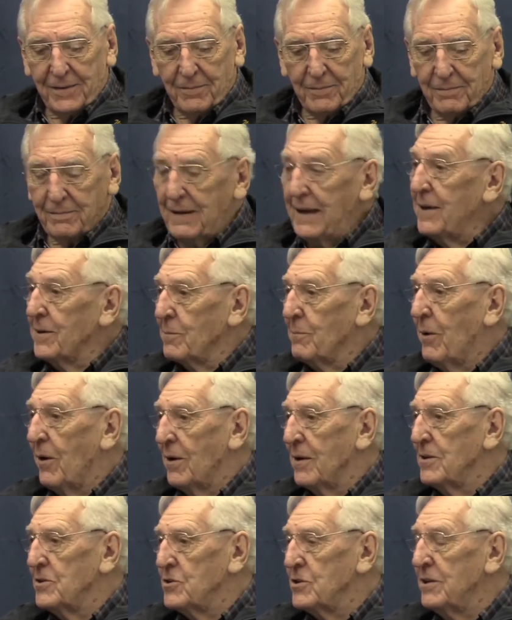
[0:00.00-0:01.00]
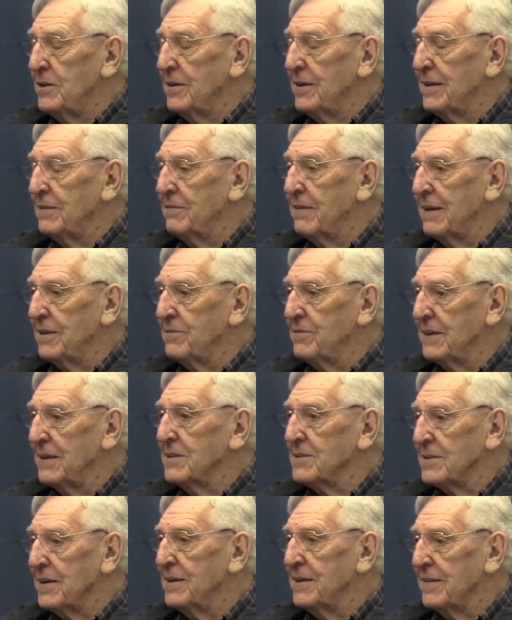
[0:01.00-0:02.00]
entomology and
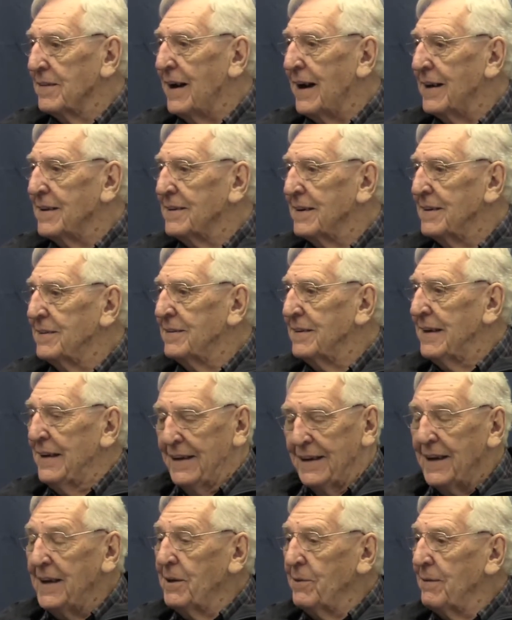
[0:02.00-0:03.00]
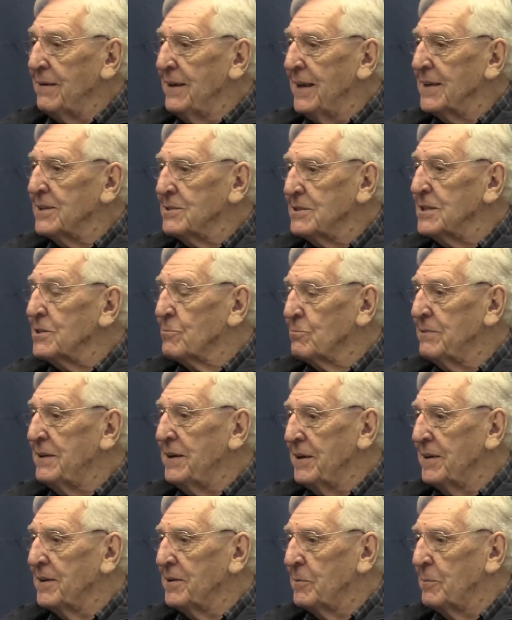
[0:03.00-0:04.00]
things like that. And anyway, let's just read
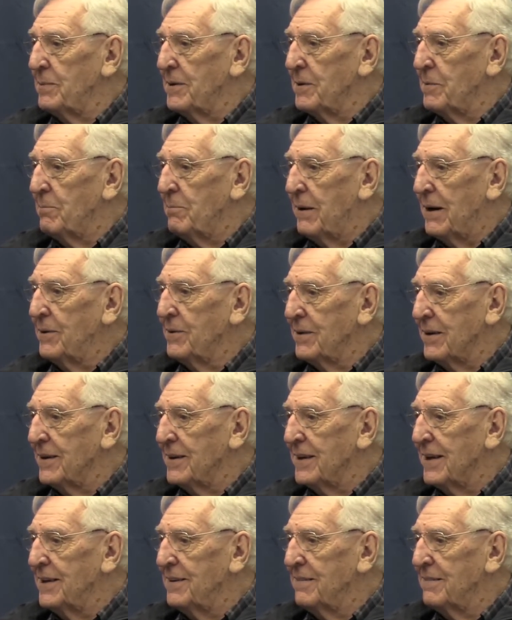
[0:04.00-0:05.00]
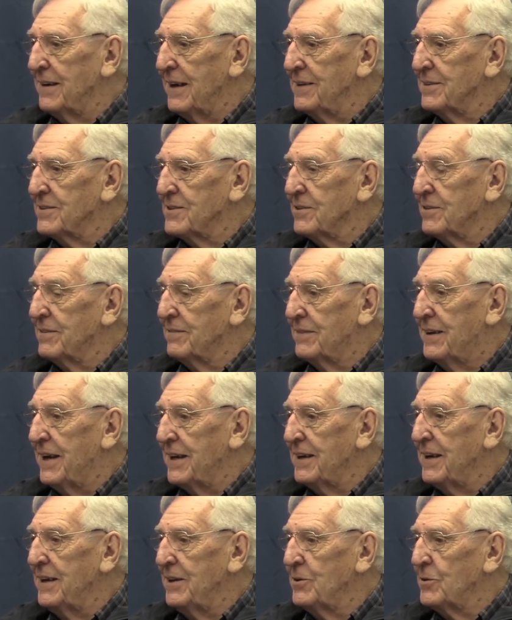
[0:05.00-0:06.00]
a little bit about it and sort of
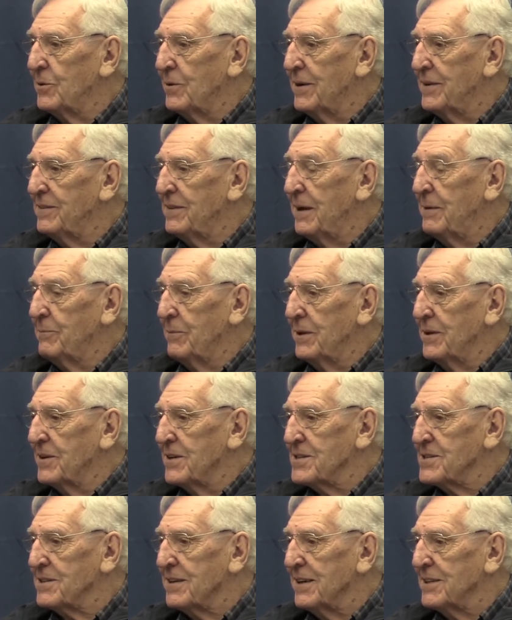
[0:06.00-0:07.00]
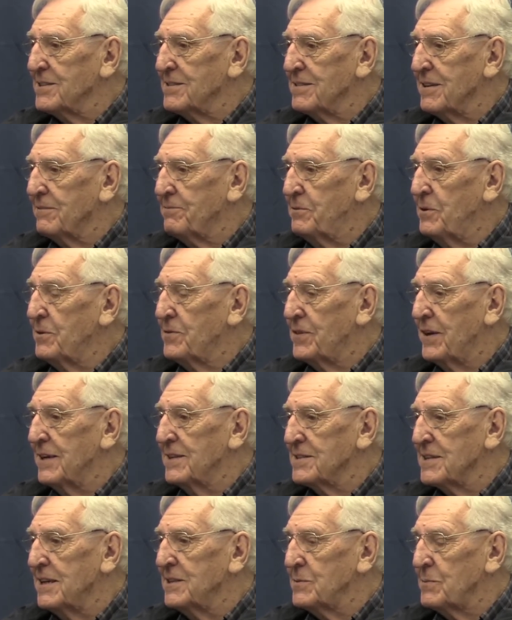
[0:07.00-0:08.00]
get into it, and then we'll discuss a few
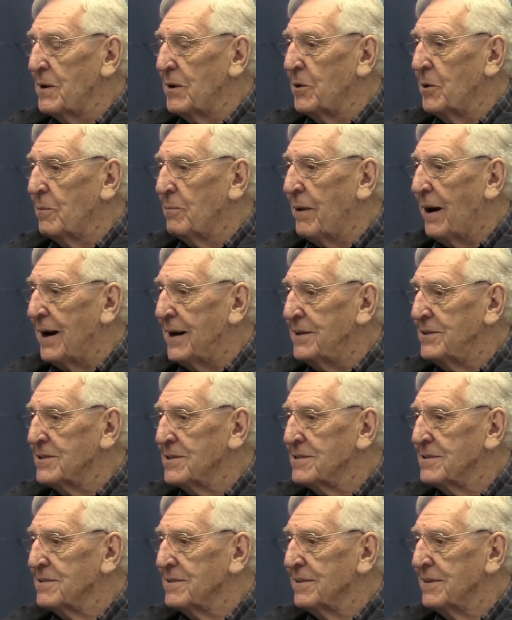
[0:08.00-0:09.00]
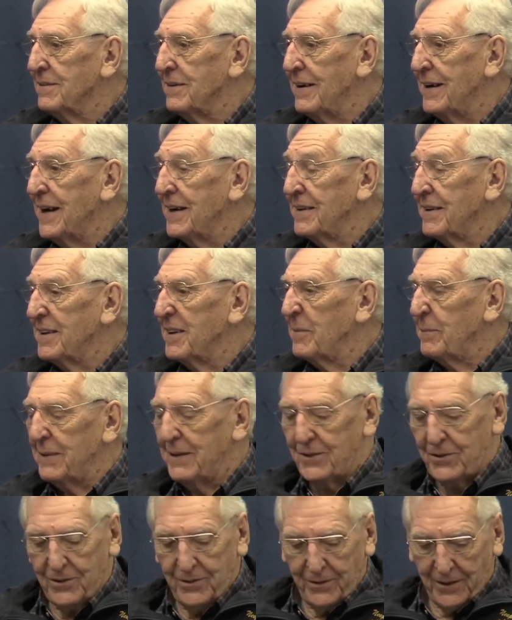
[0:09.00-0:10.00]
things as we go by just to add a little bit to it.